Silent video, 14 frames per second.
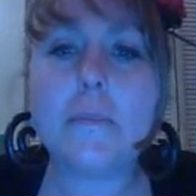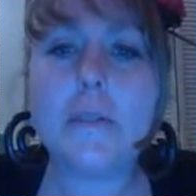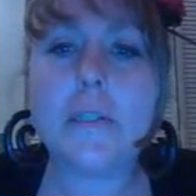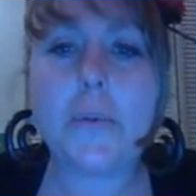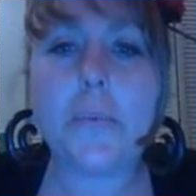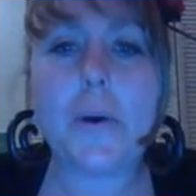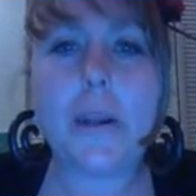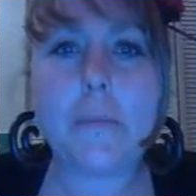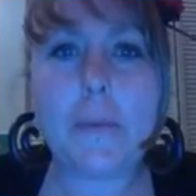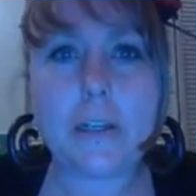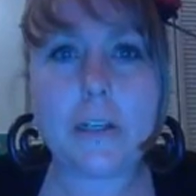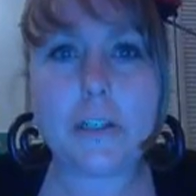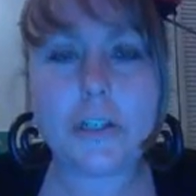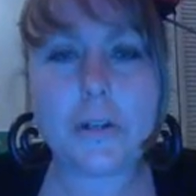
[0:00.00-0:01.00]
So you want to
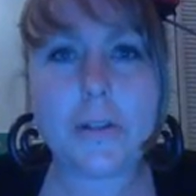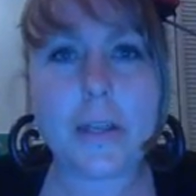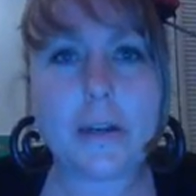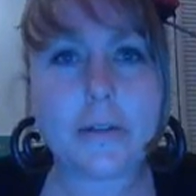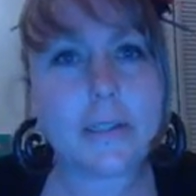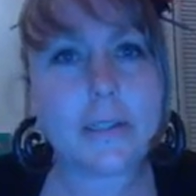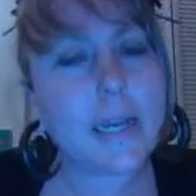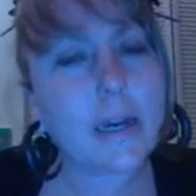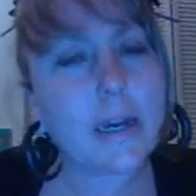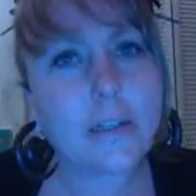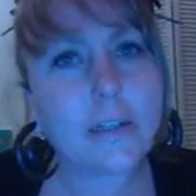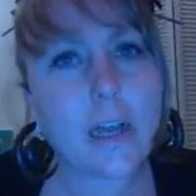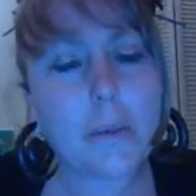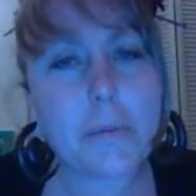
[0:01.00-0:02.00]
make sure that you're staying on
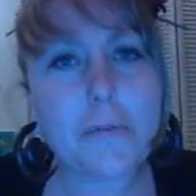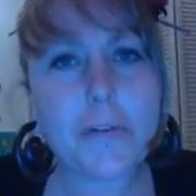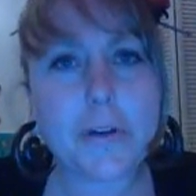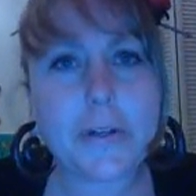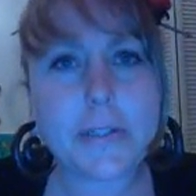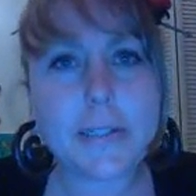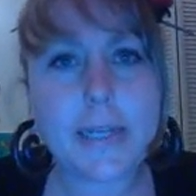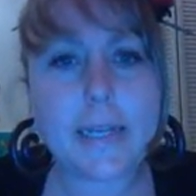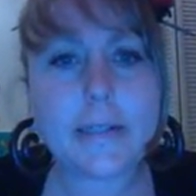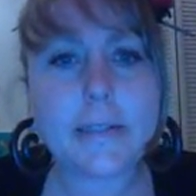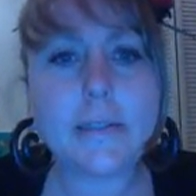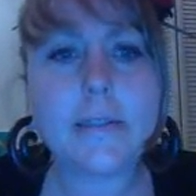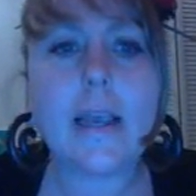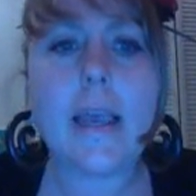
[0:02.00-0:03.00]
top of your
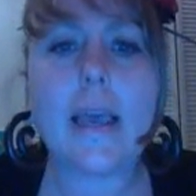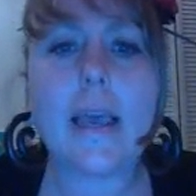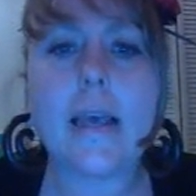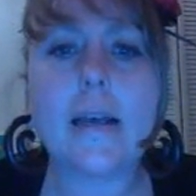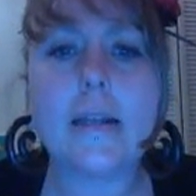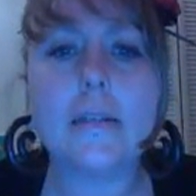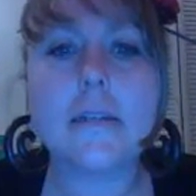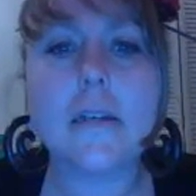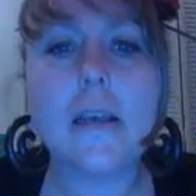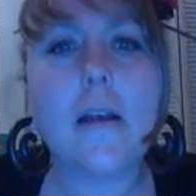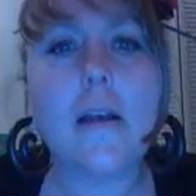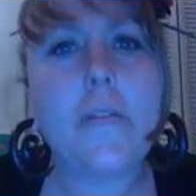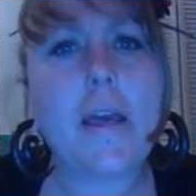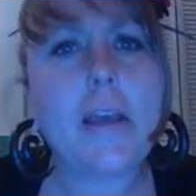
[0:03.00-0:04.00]
dates and
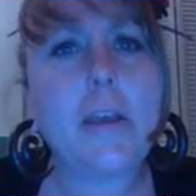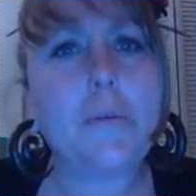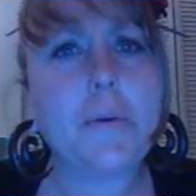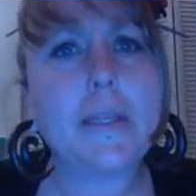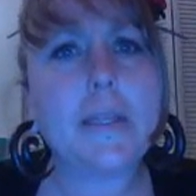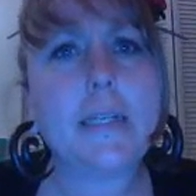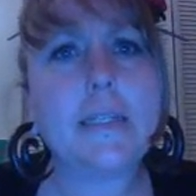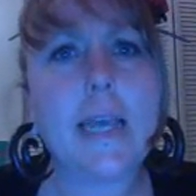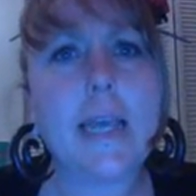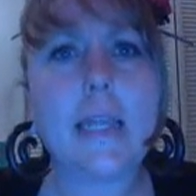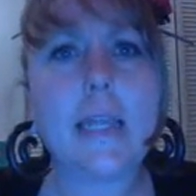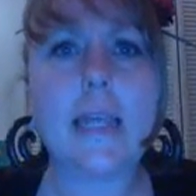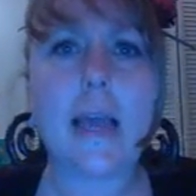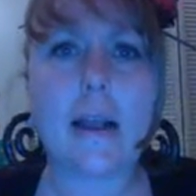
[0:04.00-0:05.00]
that you really
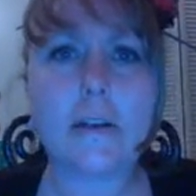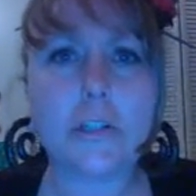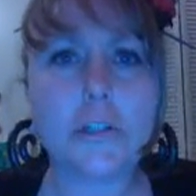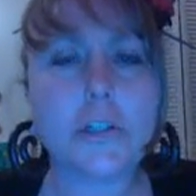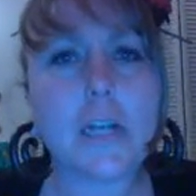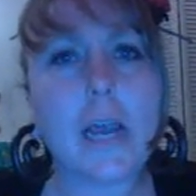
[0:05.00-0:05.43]
take the extra